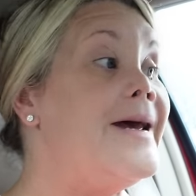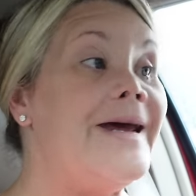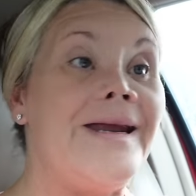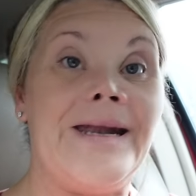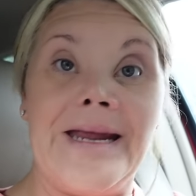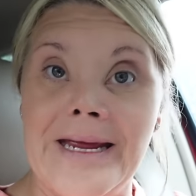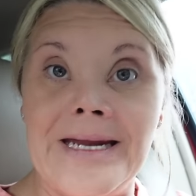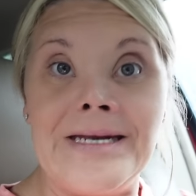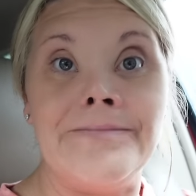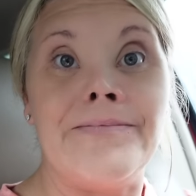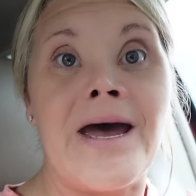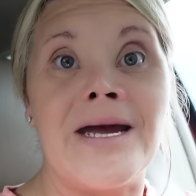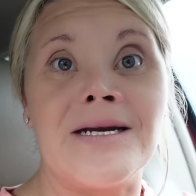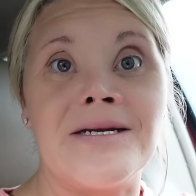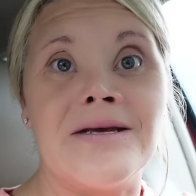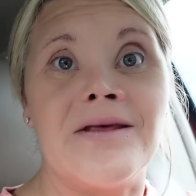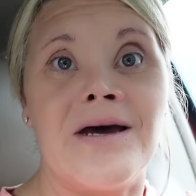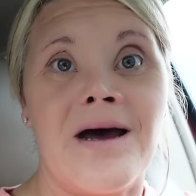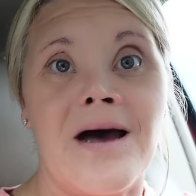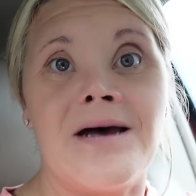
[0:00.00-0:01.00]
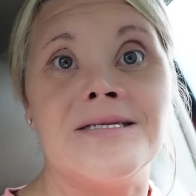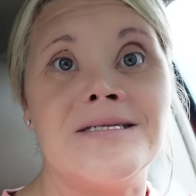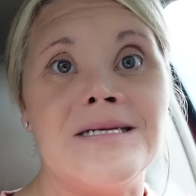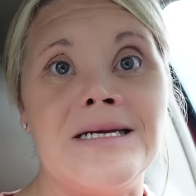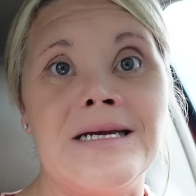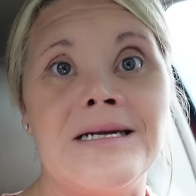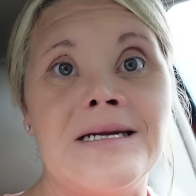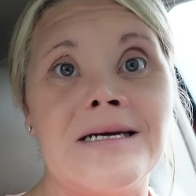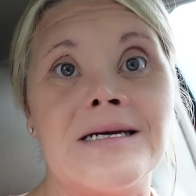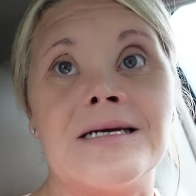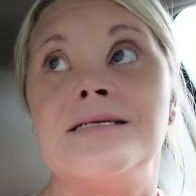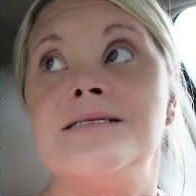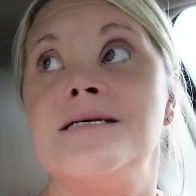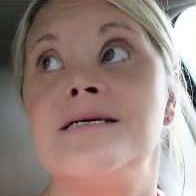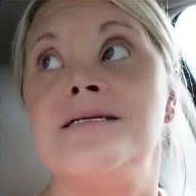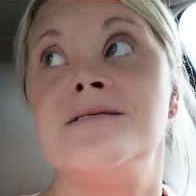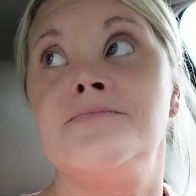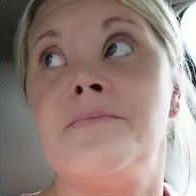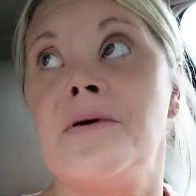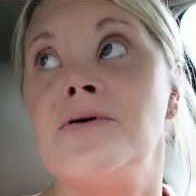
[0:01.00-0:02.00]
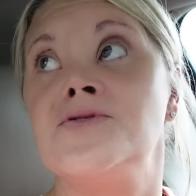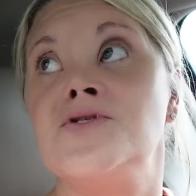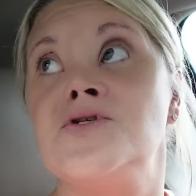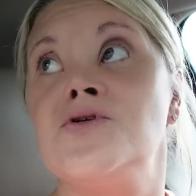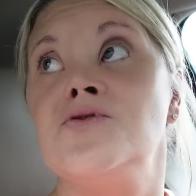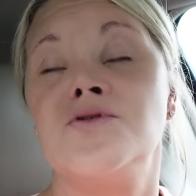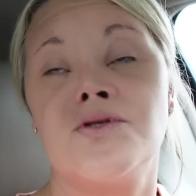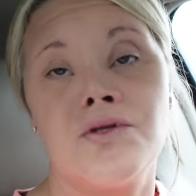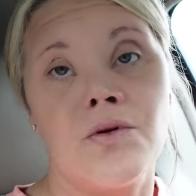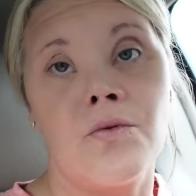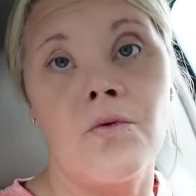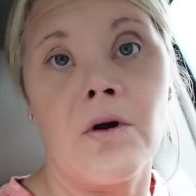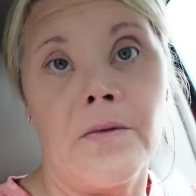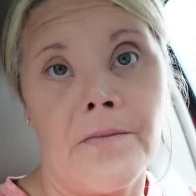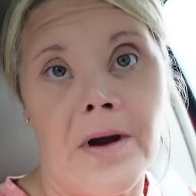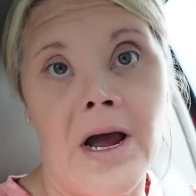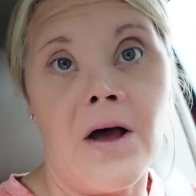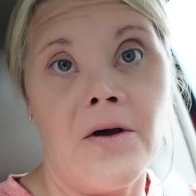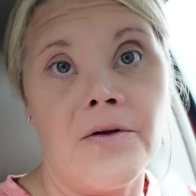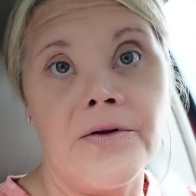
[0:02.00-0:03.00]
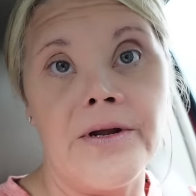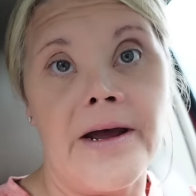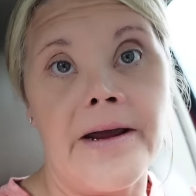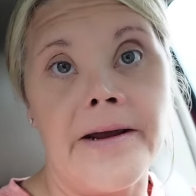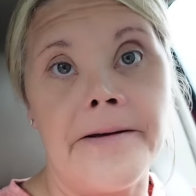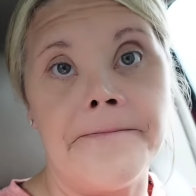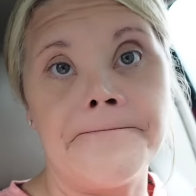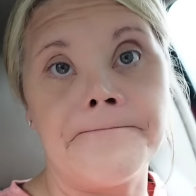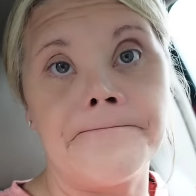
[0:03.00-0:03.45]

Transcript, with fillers: and head back to the hacienda because it's supposed to storm all day.